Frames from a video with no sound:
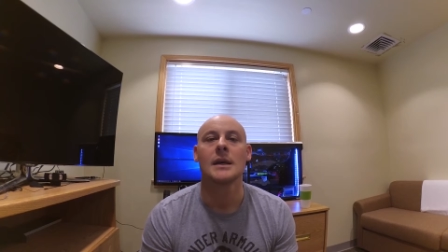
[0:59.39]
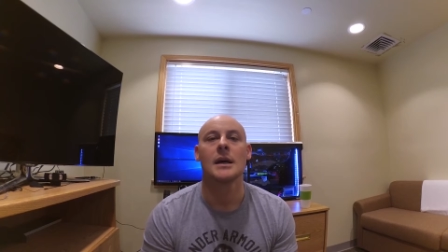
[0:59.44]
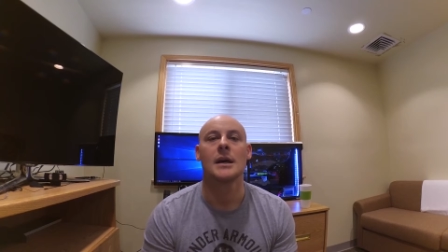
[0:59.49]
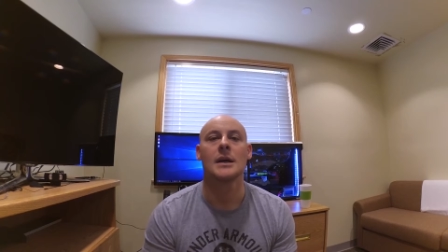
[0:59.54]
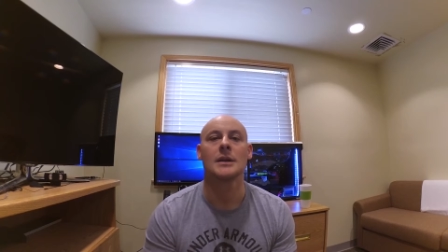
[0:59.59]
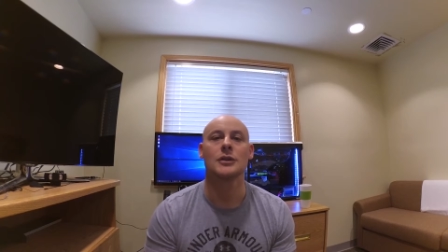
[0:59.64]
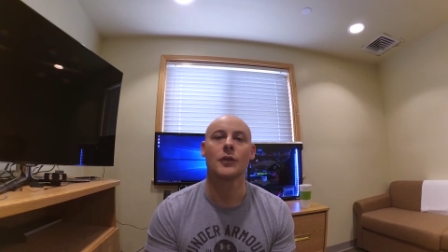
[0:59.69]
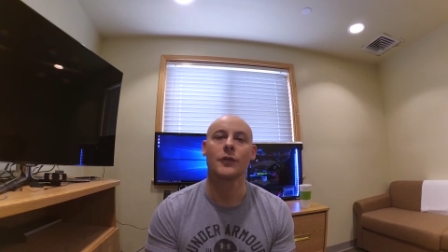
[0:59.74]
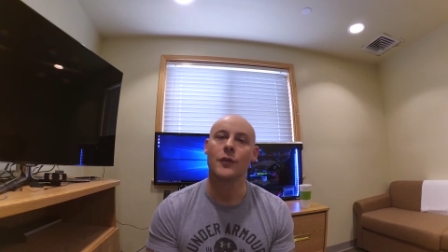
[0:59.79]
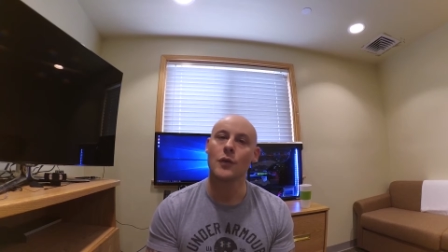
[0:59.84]

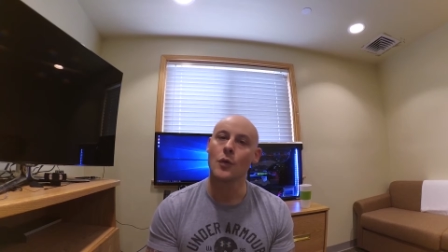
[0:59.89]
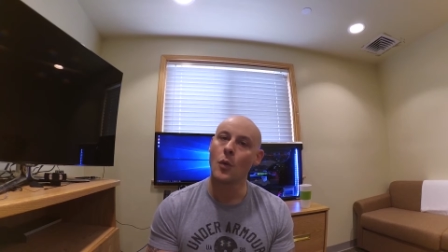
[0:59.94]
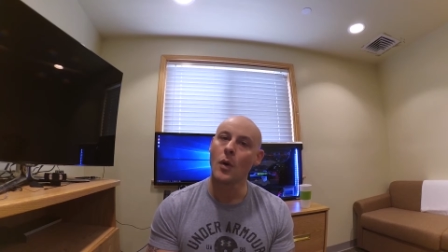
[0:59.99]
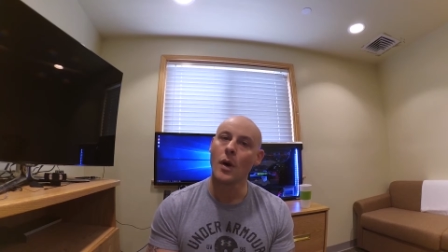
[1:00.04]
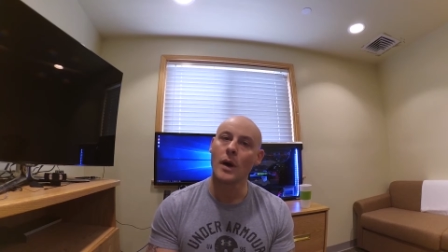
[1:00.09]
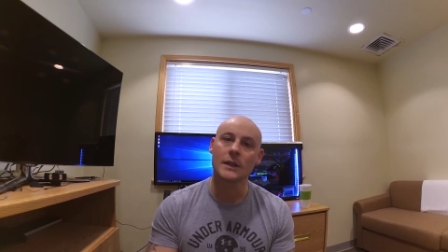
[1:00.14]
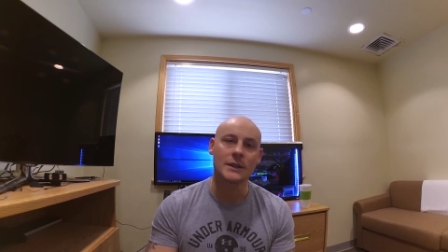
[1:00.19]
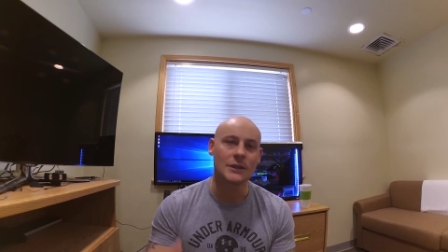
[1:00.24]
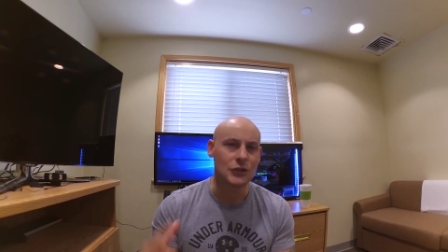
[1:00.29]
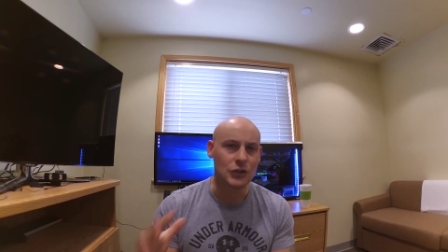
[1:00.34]
Uh, so if you
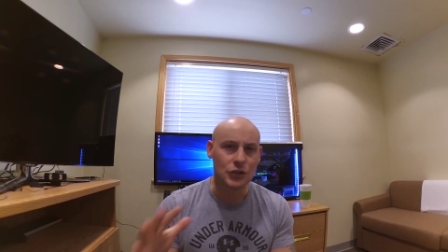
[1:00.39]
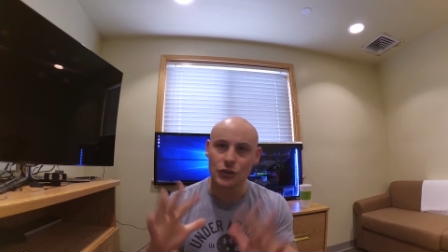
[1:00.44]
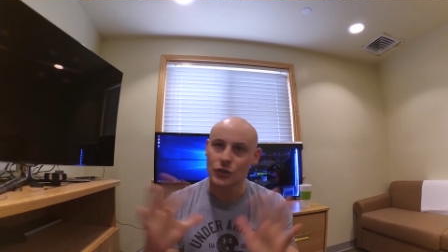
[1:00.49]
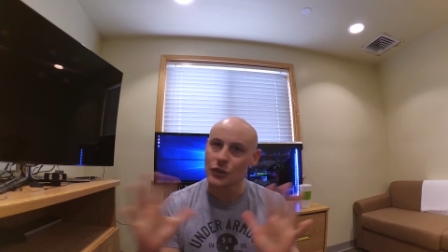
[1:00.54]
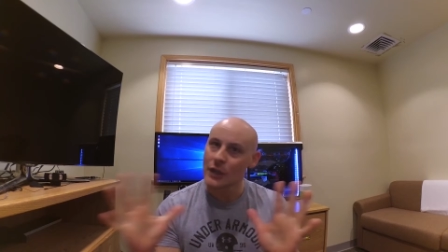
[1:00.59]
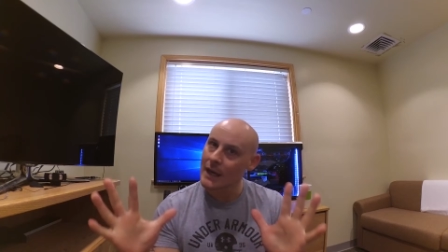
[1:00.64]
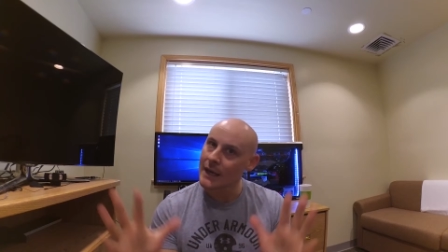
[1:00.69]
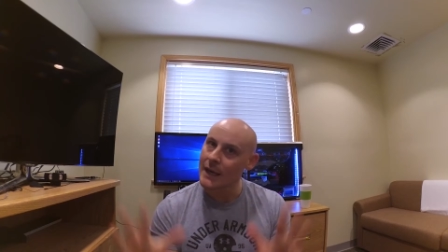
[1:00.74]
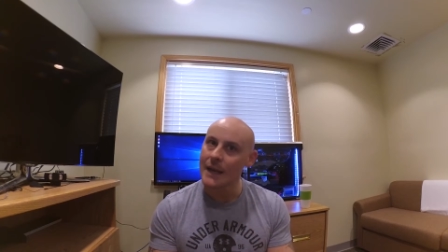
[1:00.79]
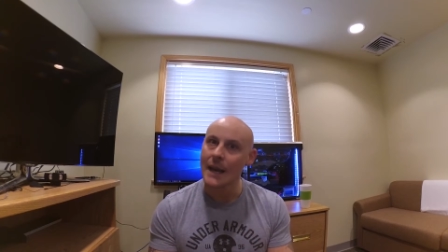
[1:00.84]
want to just
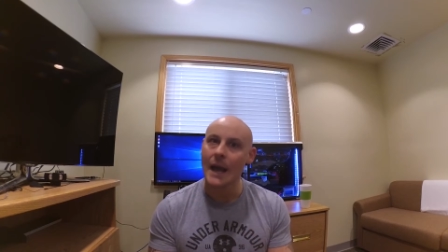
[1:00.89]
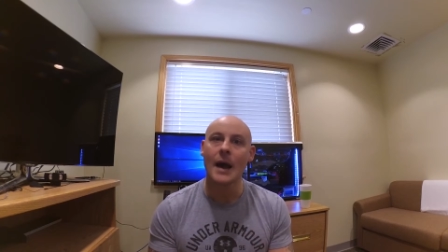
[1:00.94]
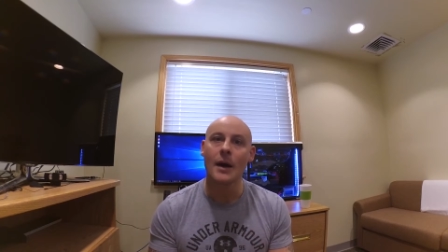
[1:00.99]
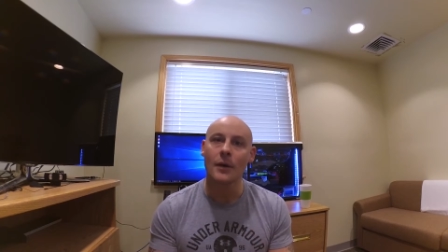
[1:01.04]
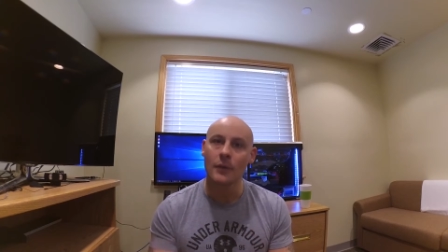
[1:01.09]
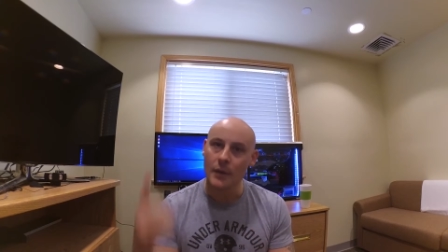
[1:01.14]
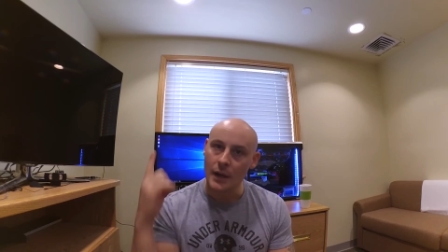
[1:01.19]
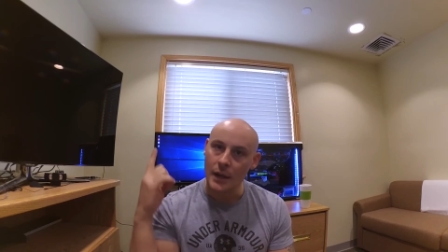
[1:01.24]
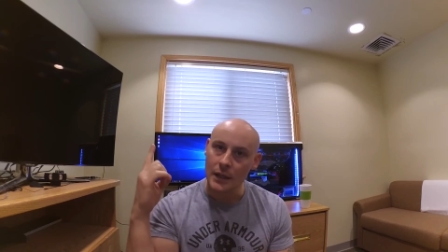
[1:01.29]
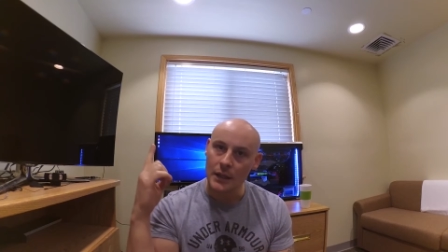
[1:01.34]
check it
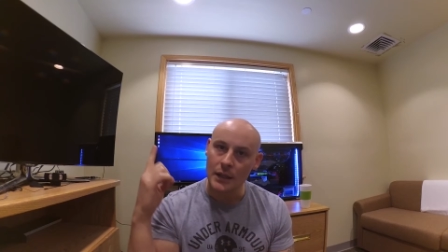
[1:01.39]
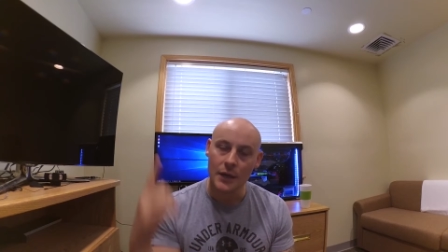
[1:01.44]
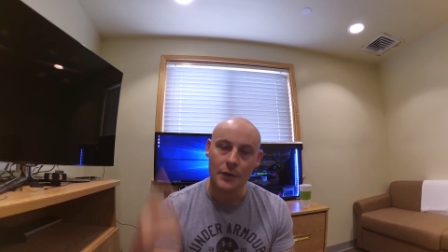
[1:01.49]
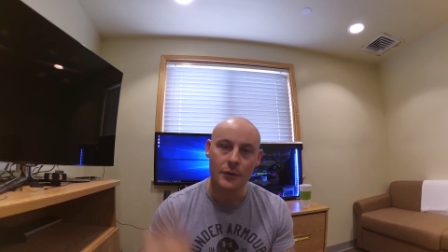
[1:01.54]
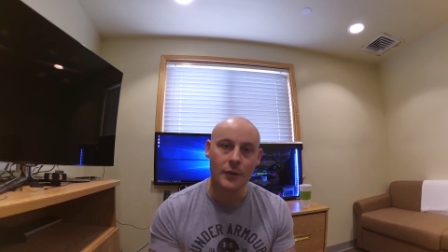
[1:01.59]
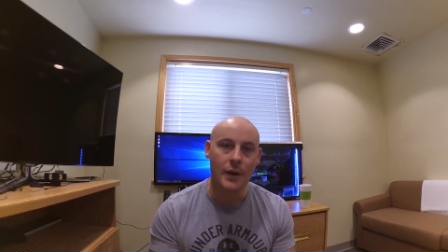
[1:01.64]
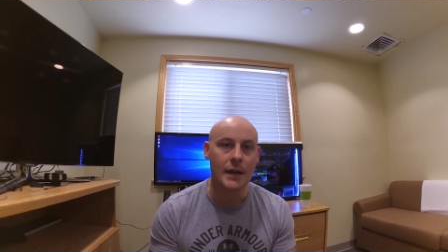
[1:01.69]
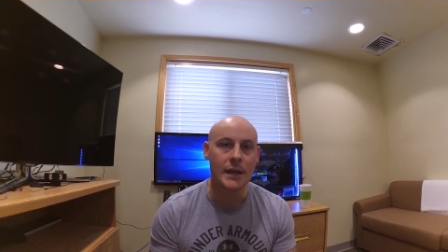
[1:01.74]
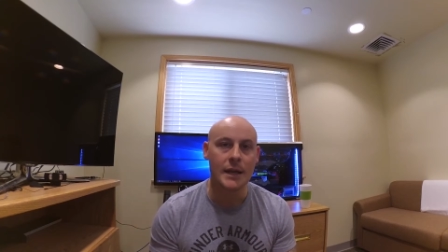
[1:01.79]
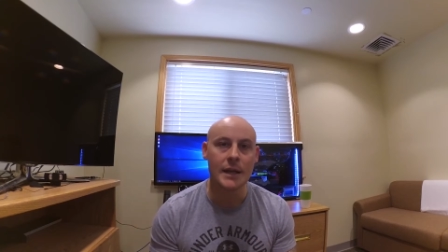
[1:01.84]
out, click
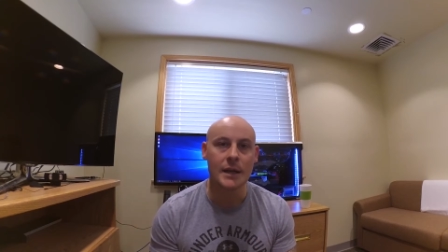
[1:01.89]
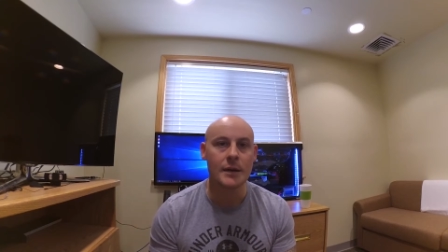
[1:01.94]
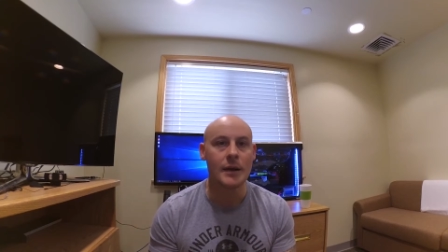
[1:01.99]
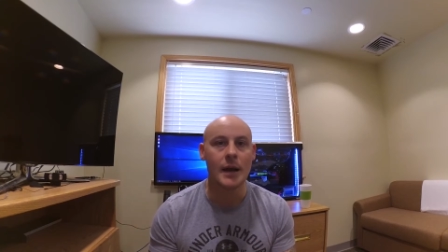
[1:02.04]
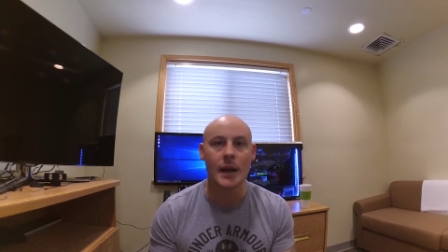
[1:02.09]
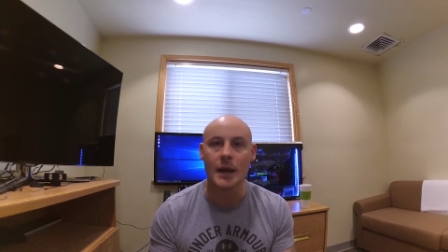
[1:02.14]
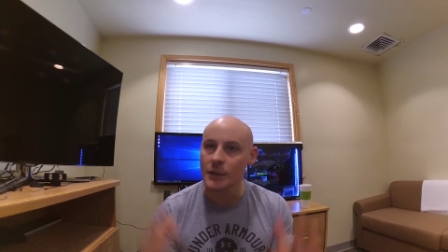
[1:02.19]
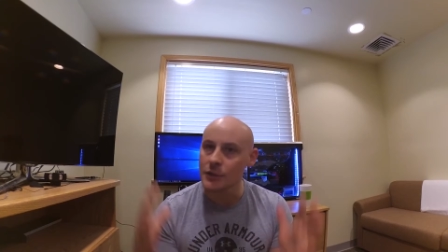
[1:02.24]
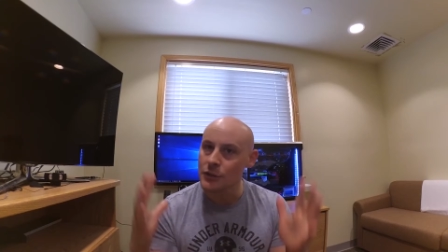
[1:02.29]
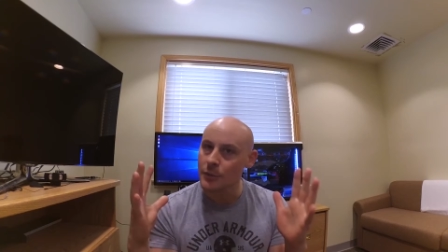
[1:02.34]
right here.
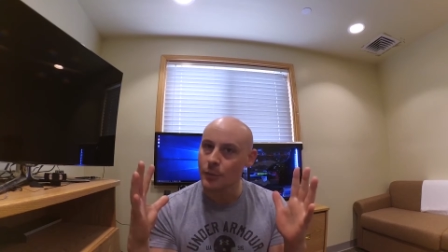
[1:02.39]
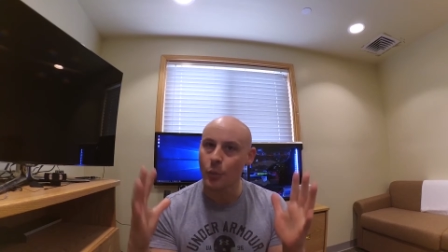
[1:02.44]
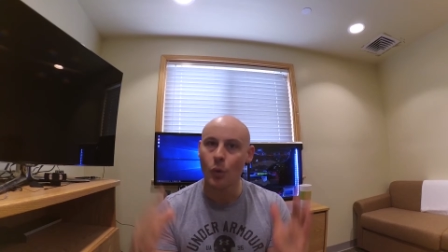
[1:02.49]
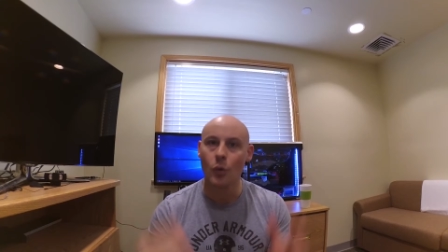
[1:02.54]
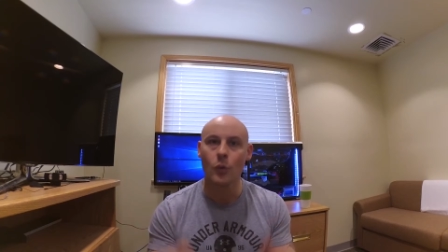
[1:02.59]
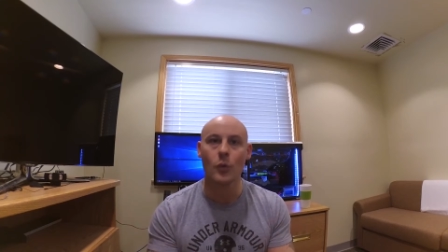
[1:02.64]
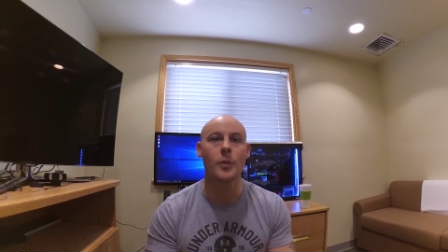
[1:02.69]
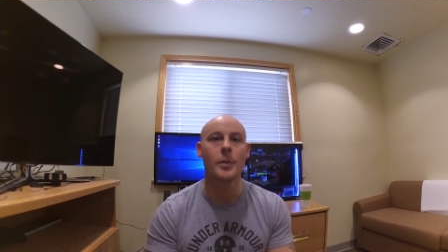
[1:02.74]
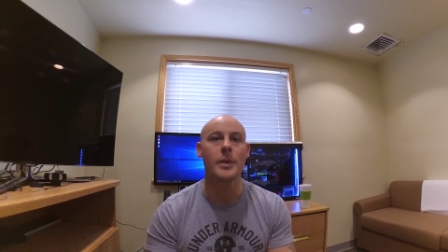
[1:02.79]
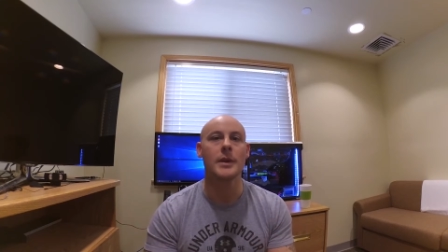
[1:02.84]
Any
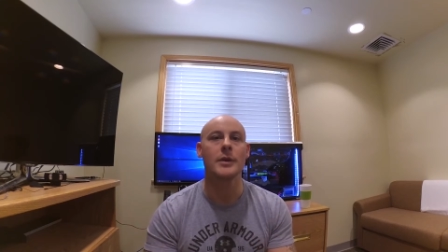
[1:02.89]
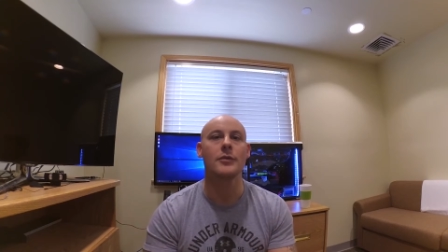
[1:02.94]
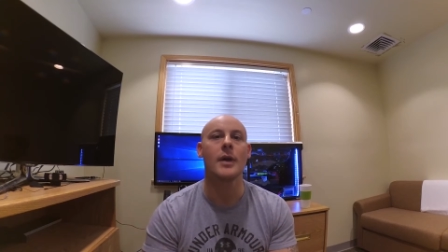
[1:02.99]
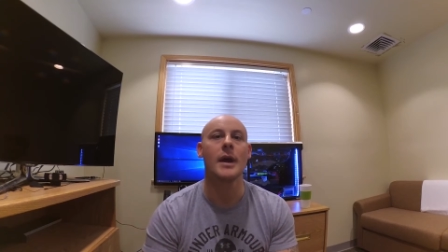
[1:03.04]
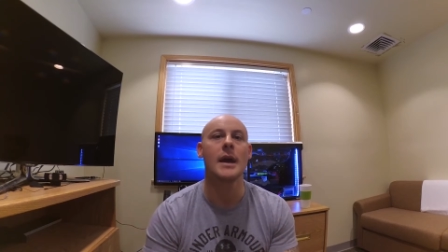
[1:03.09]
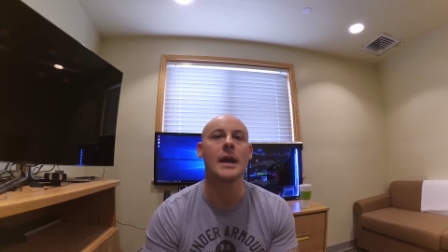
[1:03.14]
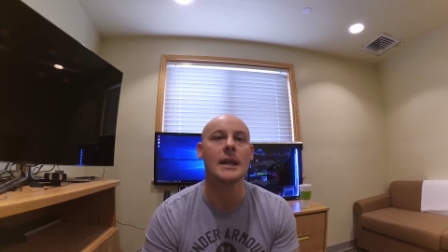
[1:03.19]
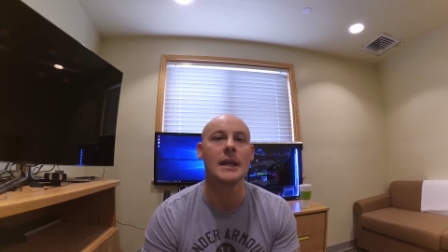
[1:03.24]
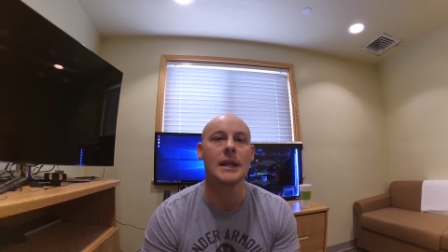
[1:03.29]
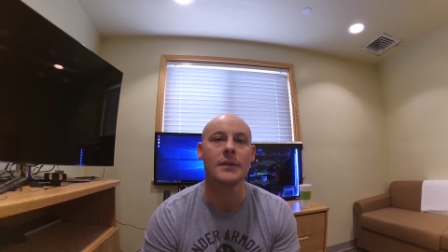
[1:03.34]
support would be
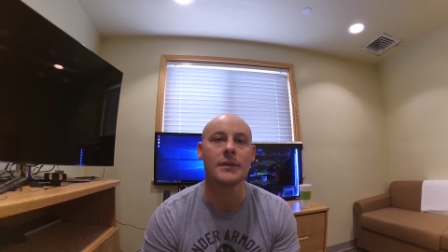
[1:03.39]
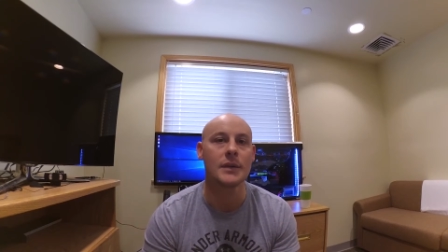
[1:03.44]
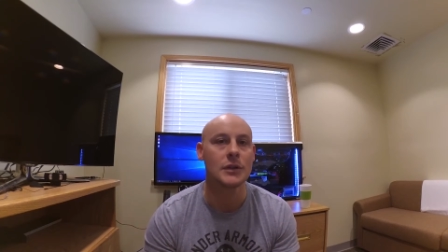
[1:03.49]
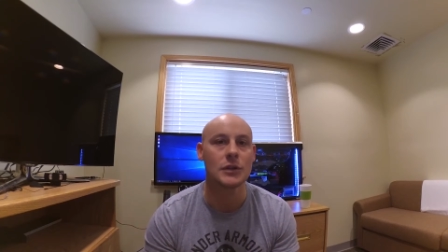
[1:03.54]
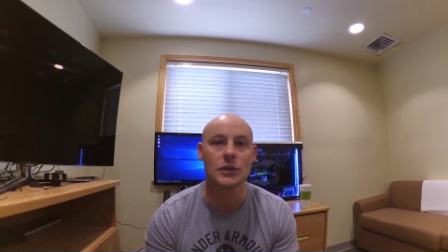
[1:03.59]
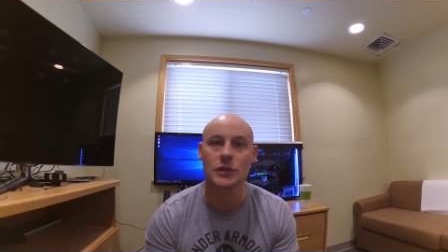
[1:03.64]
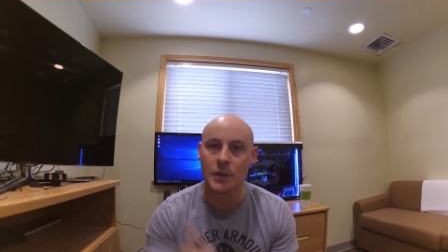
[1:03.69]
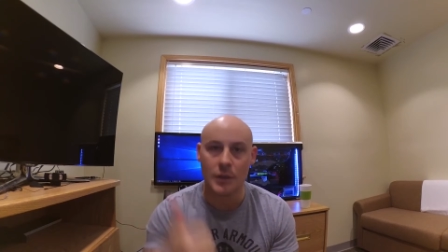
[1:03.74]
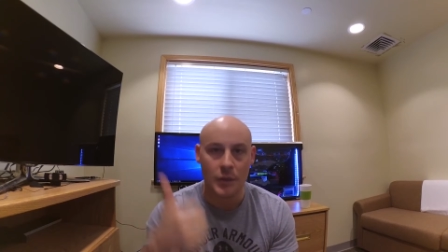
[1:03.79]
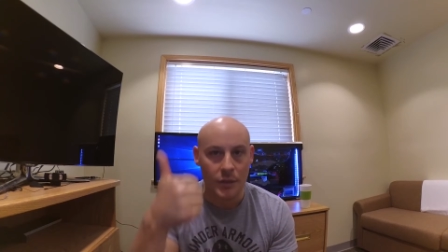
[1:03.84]
great. Even just a